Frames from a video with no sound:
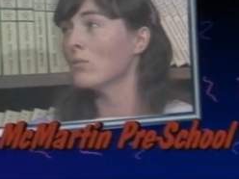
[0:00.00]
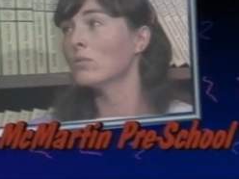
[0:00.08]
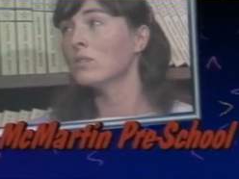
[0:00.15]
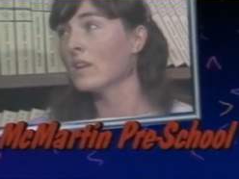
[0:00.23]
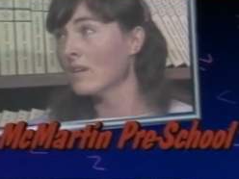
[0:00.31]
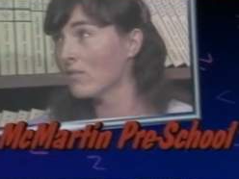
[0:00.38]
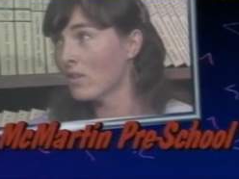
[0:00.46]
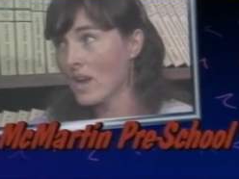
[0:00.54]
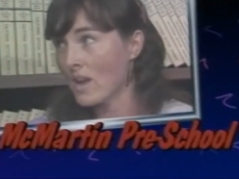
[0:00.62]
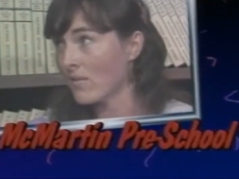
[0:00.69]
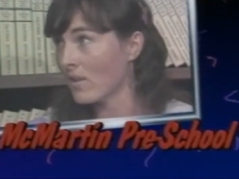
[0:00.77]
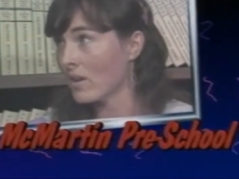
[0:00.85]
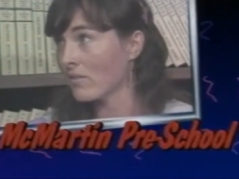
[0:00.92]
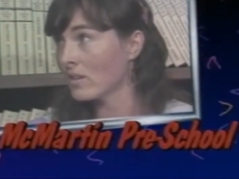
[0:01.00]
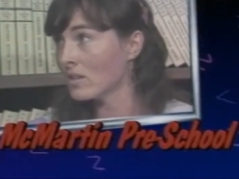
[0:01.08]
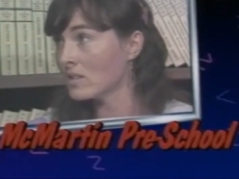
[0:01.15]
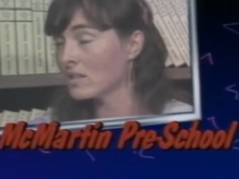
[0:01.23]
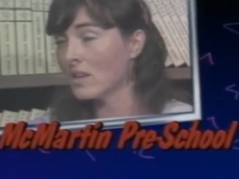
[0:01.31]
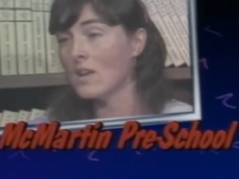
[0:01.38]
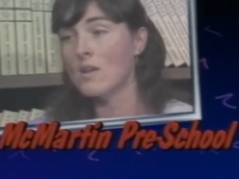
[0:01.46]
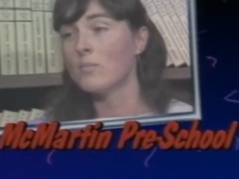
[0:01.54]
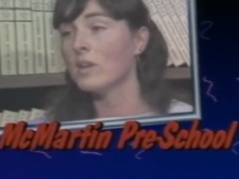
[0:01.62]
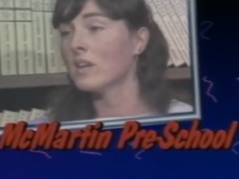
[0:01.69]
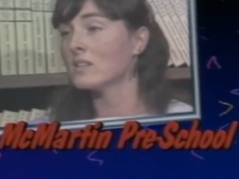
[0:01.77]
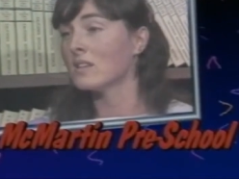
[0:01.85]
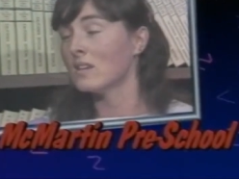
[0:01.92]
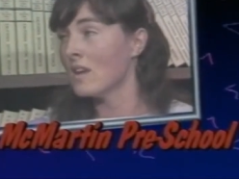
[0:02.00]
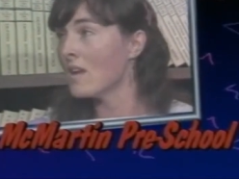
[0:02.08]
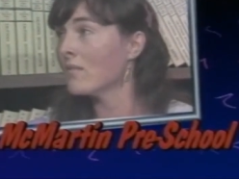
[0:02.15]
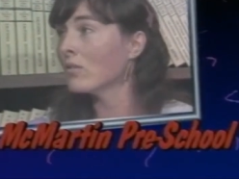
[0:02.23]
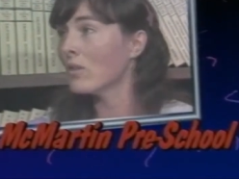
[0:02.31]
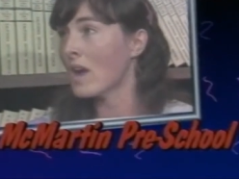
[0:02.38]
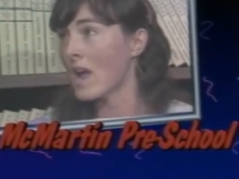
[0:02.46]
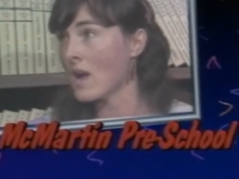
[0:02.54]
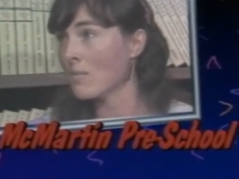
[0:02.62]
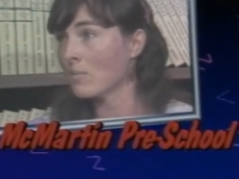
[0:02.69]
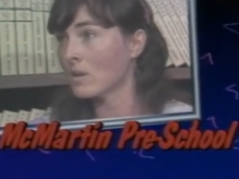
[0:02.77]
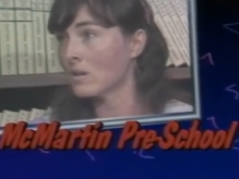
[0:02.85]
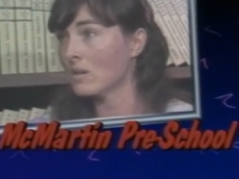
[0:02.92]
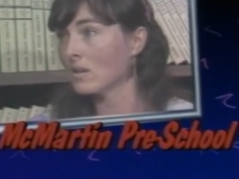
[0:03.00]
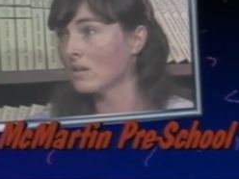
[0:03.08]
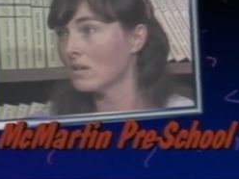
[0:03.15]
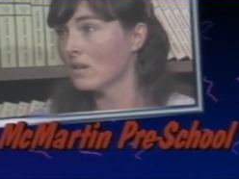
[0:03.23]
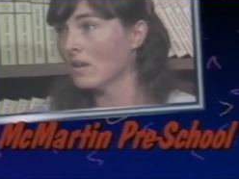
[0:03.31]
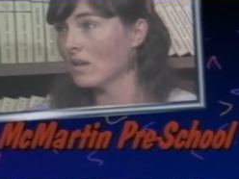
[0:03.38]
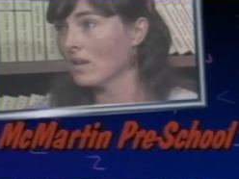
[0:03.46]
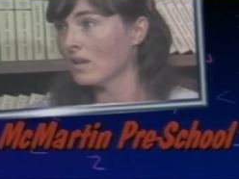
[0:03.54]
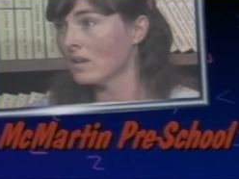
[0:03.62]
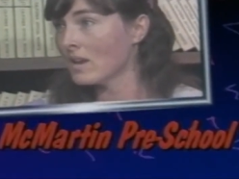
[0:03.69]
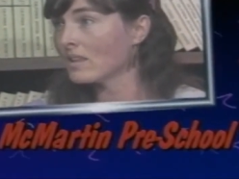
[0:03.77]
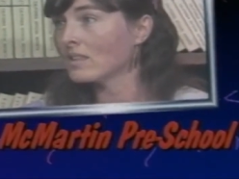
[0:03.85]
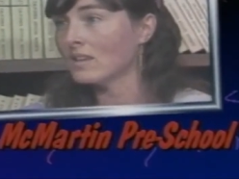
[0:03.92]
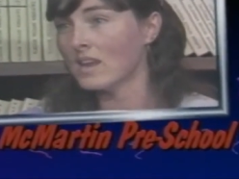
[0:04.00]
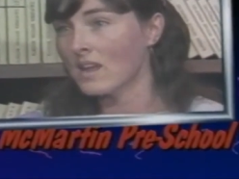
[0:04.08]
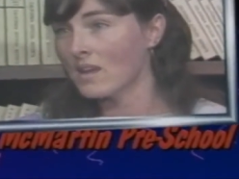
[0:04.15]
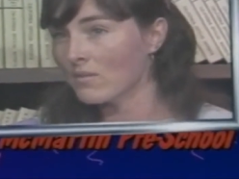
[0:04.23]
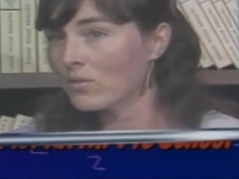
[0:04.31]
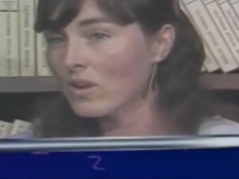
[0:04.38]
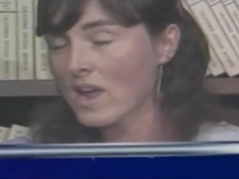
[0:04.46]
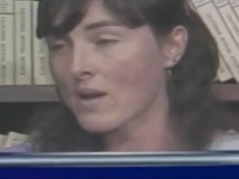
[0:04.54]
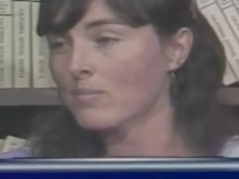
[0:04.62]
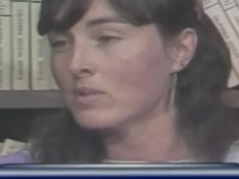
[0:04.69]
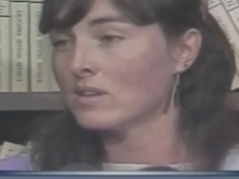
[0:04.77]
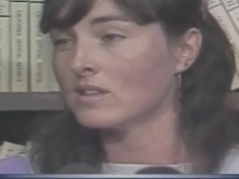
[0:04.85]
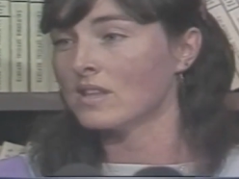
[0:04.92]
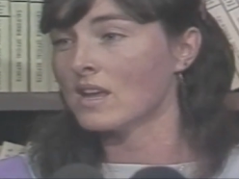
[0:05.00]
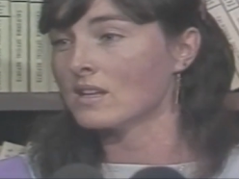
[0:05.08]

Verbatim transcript: never have evidence because it never happened. Nothing ever happened at that